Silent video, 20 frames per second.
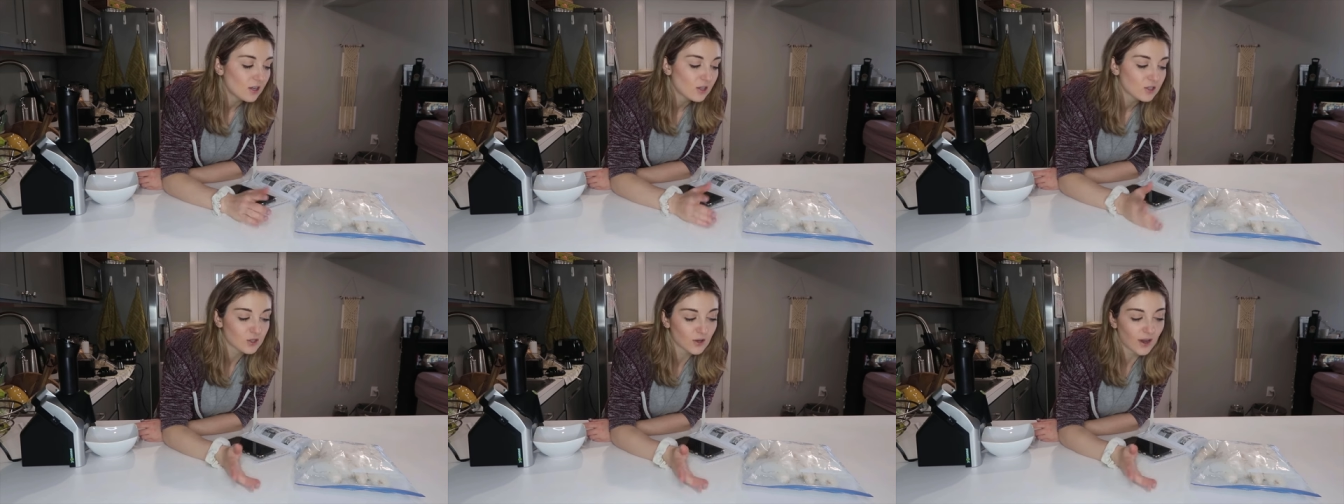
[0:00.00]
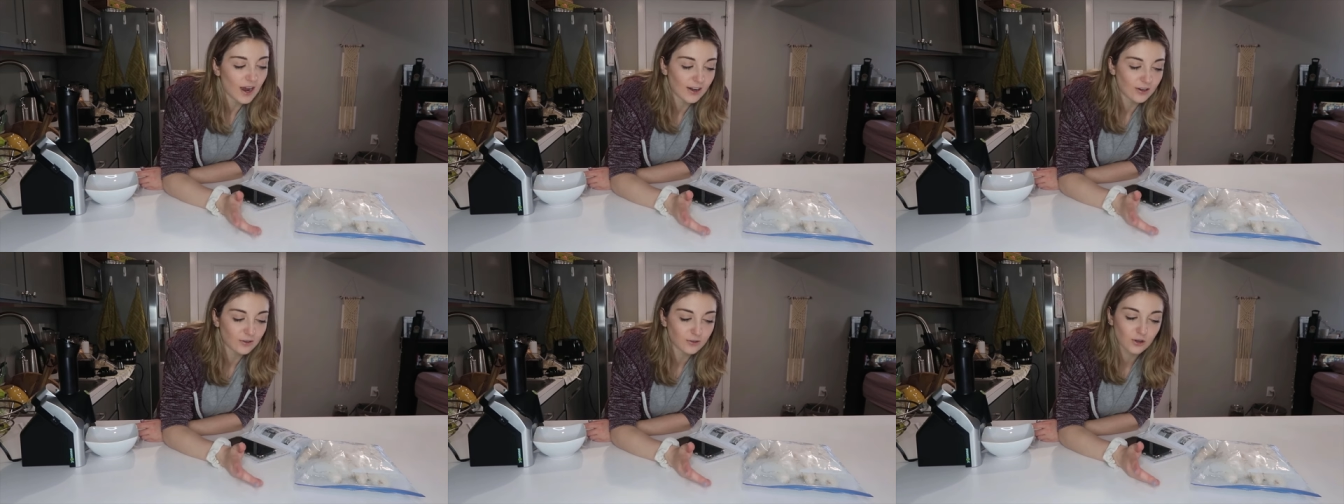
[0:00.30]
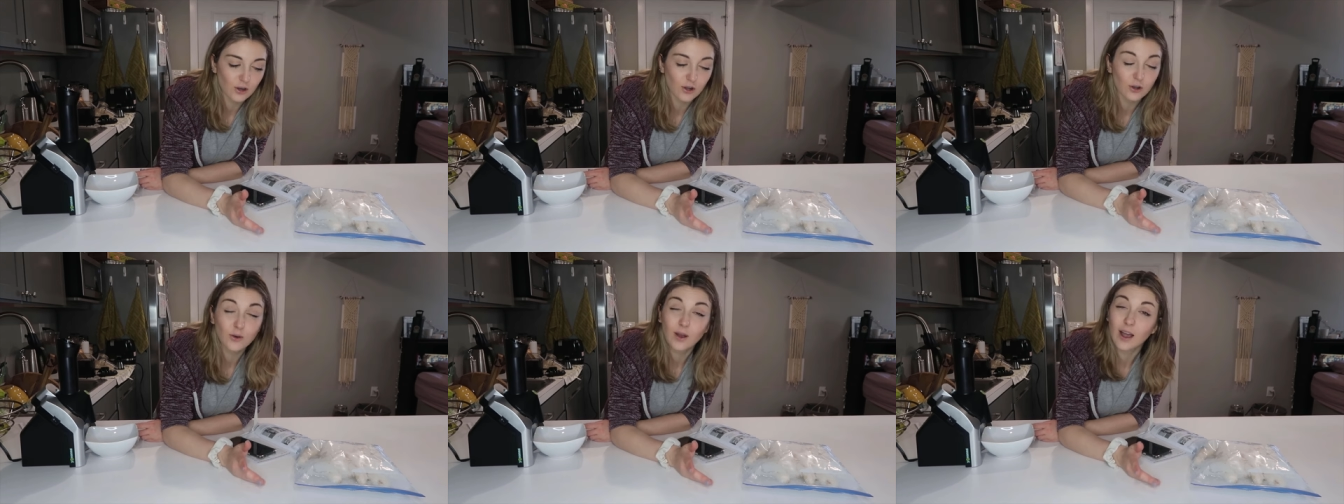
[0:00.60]
So I
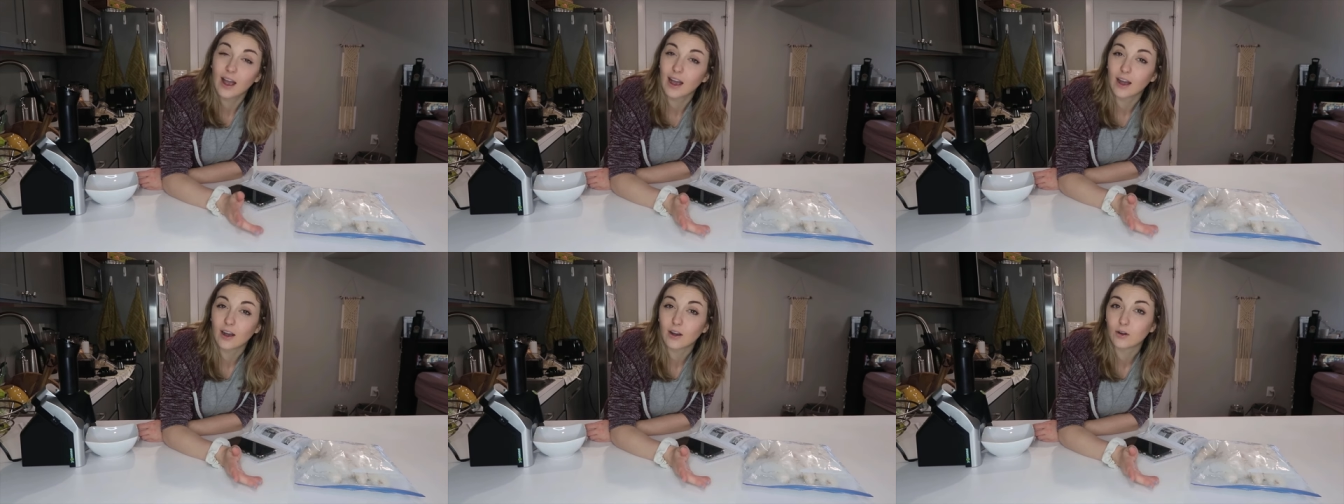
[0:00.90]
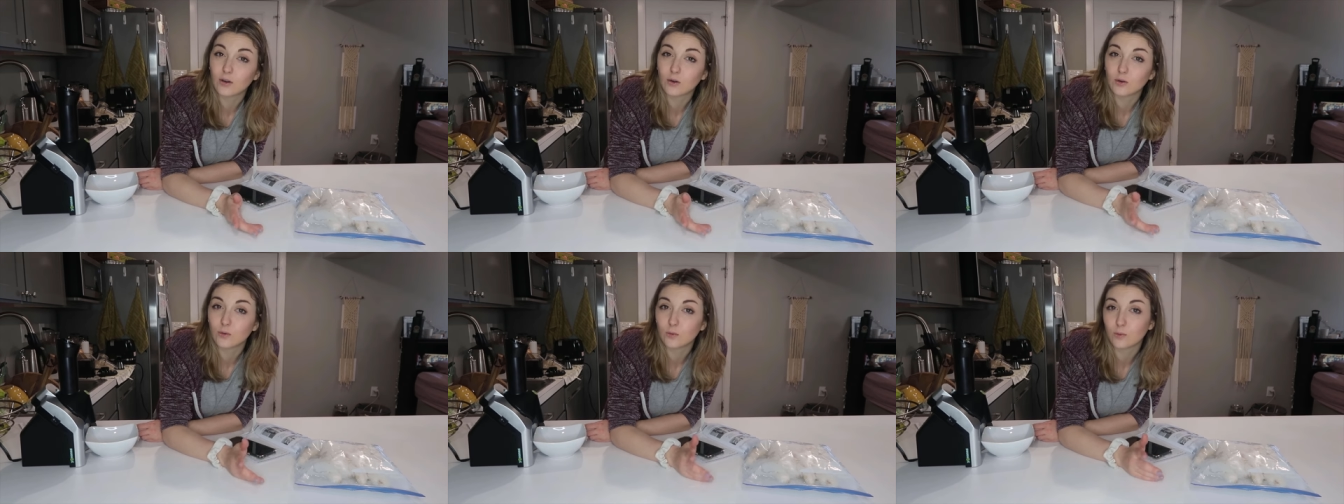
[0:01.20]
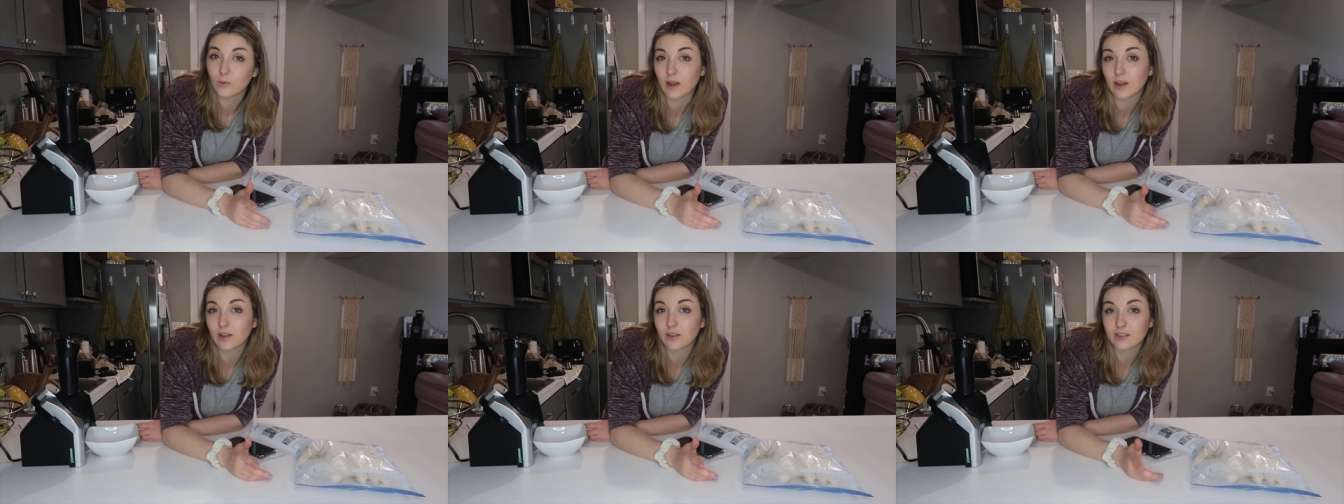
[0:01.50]
don't know how
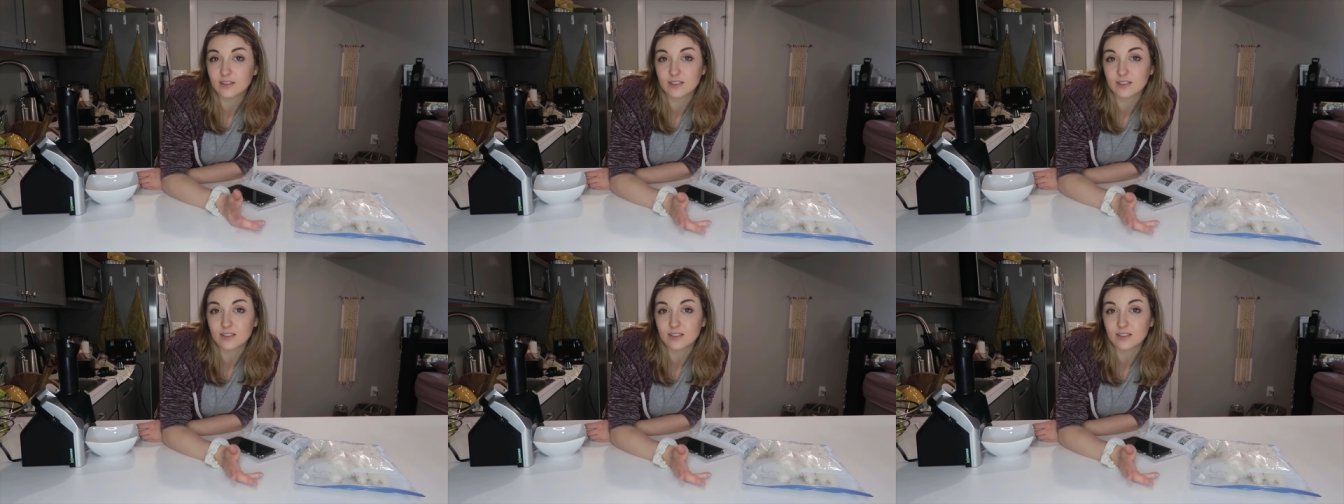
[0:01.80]
well